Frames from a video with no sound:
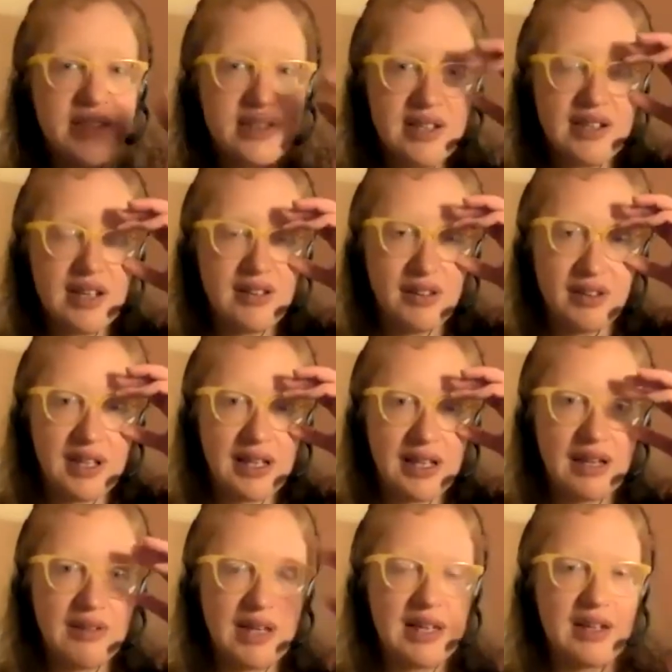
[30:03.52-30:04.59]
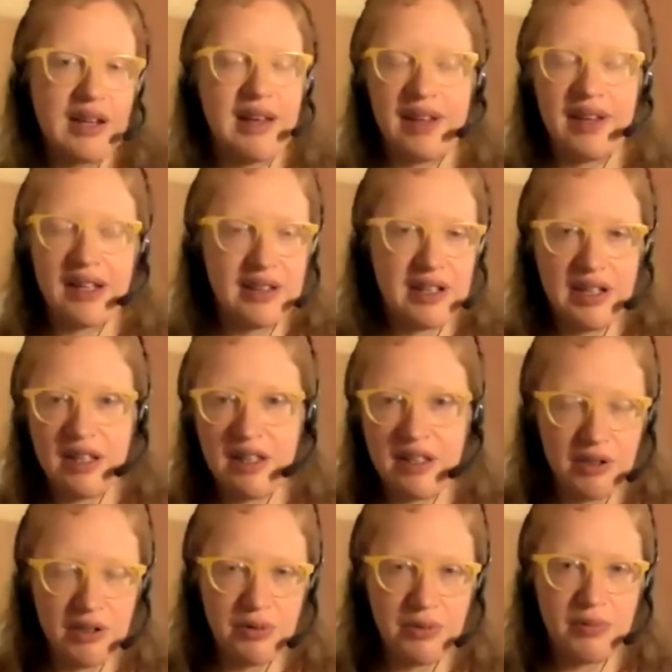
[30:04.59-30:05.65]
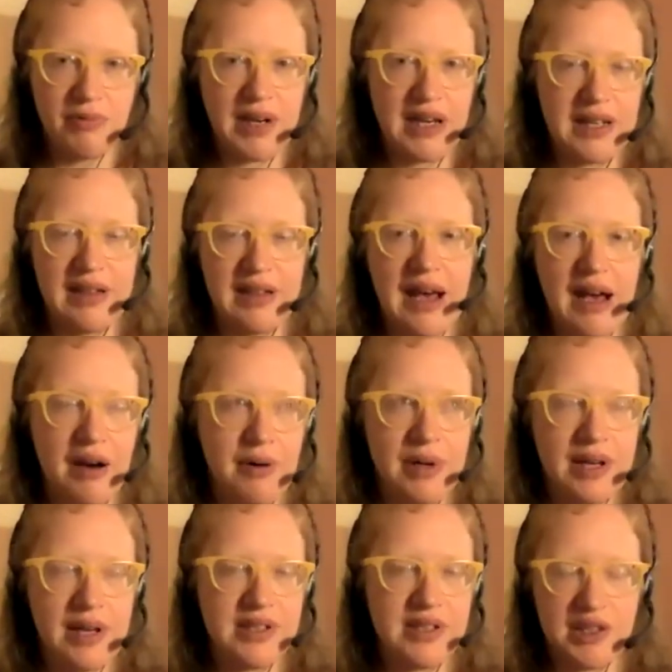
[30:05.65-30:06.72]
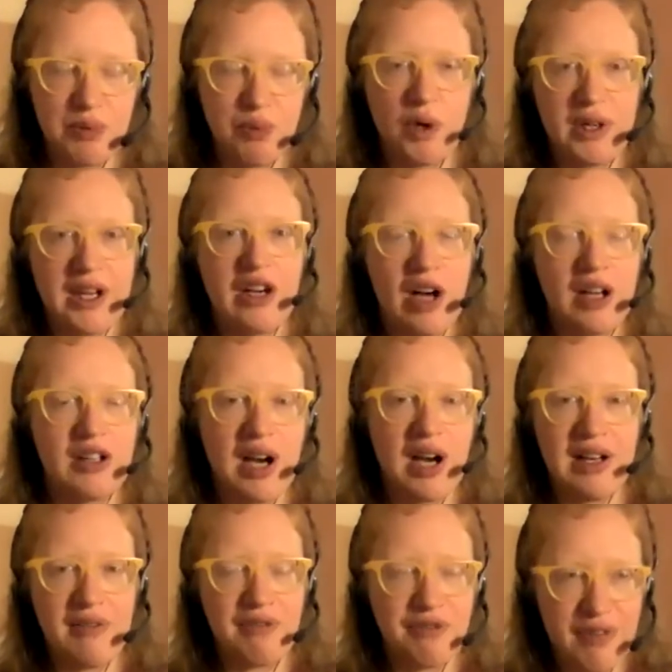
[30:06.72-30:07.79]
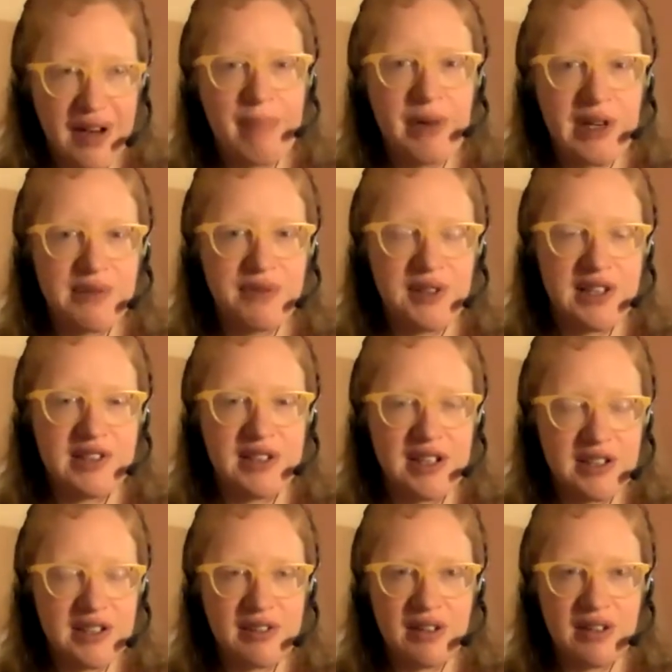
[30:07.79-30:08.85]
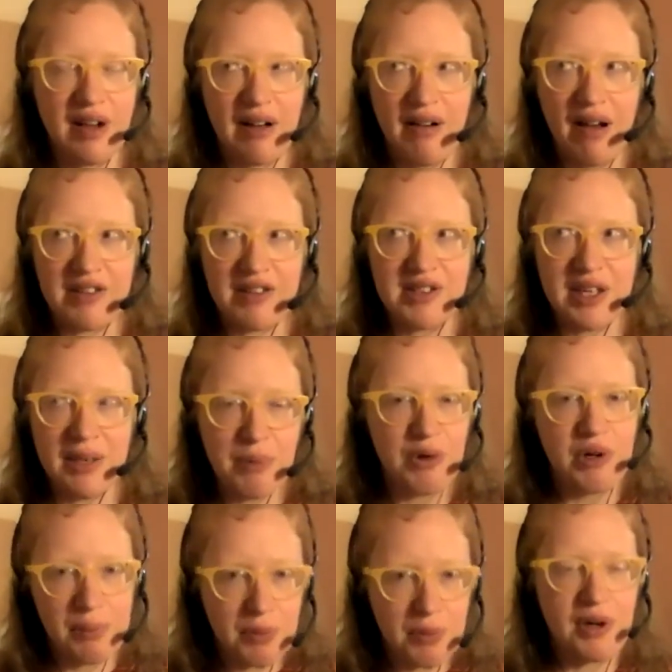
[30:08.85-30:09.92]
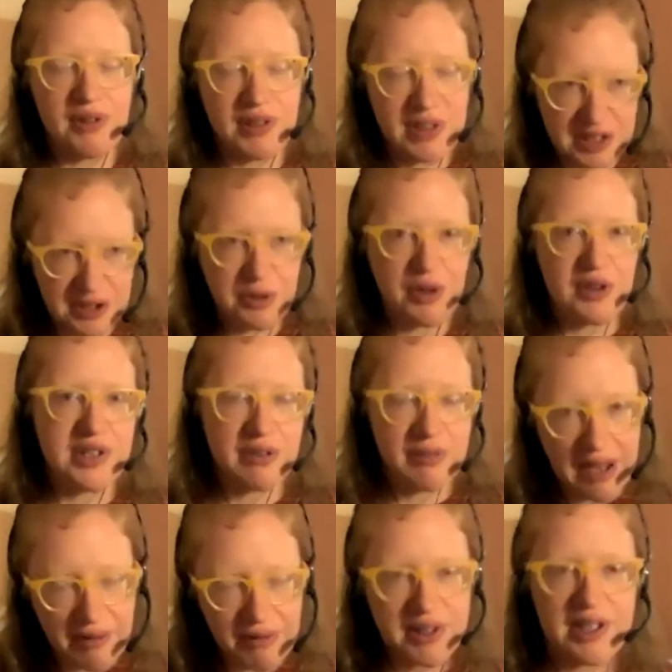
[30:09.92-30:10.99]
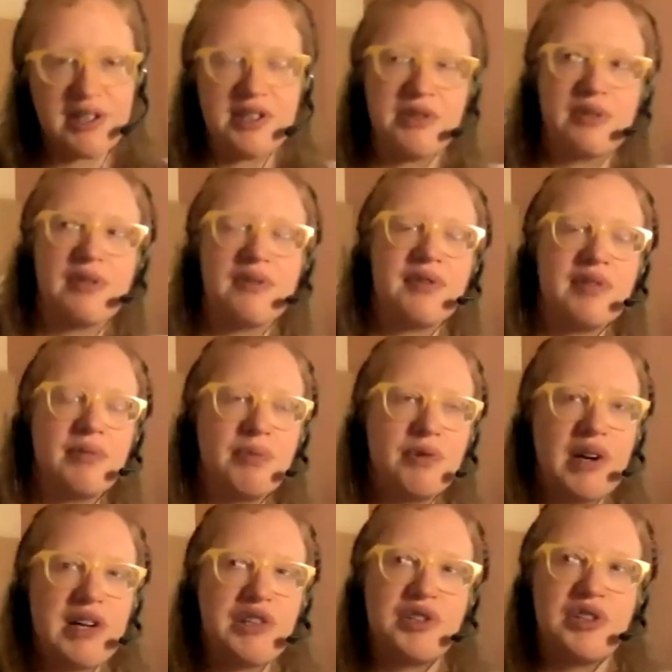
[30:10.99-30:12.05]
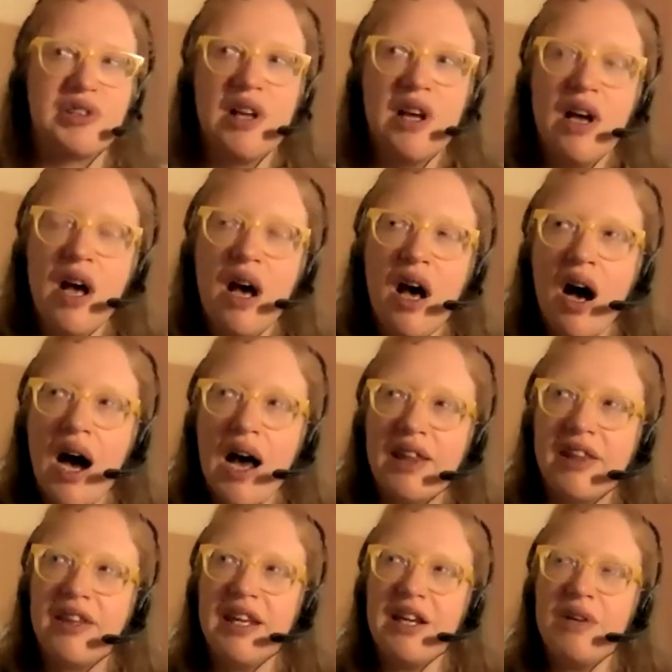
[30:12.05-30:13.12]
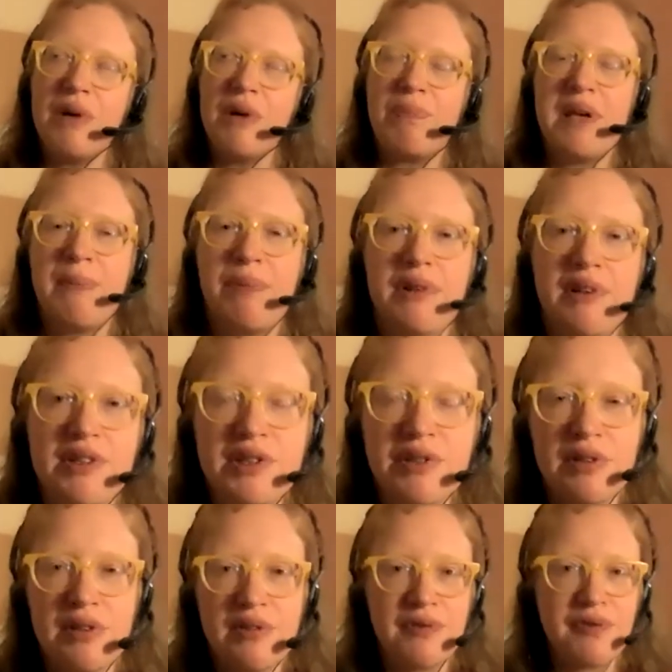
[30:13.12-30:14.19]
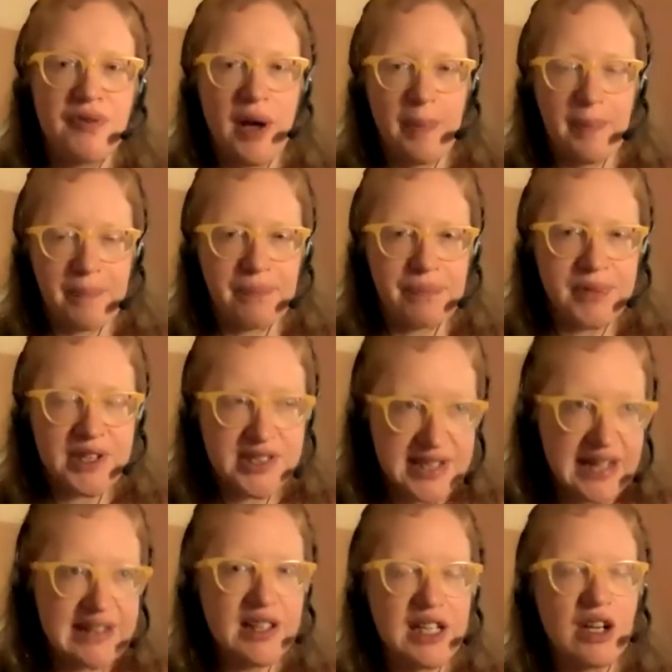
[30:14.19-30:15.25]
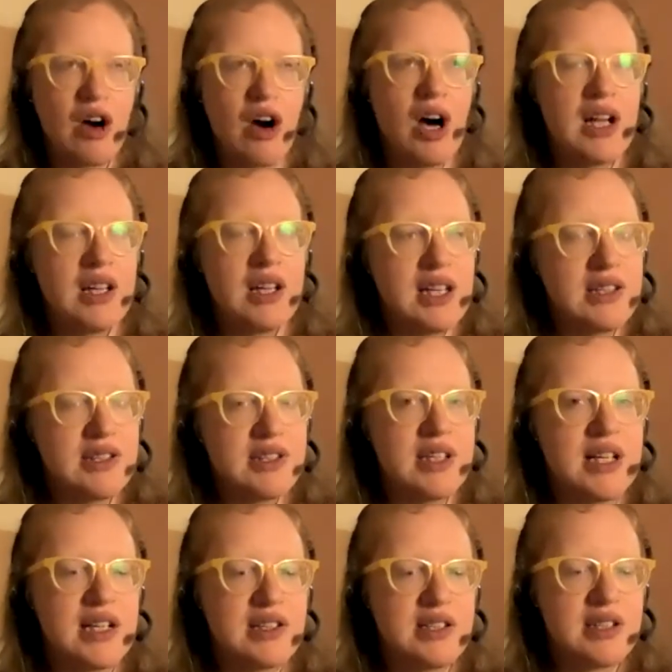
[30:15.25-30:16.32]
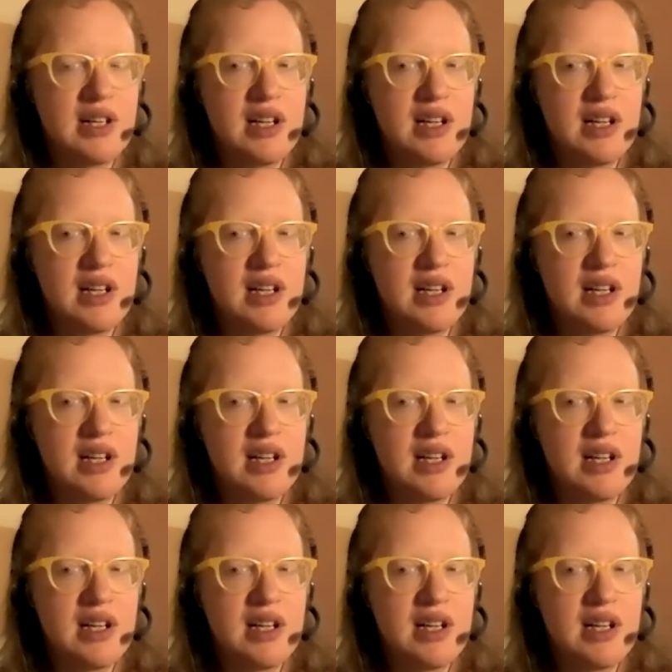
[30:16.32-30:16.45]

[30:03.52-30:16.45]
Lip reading: is another thing. Like, I think the EU right now is working on kind of frameworks for these things. That I see more and more discourse around this sort of question. I think what people are sort of settling on is that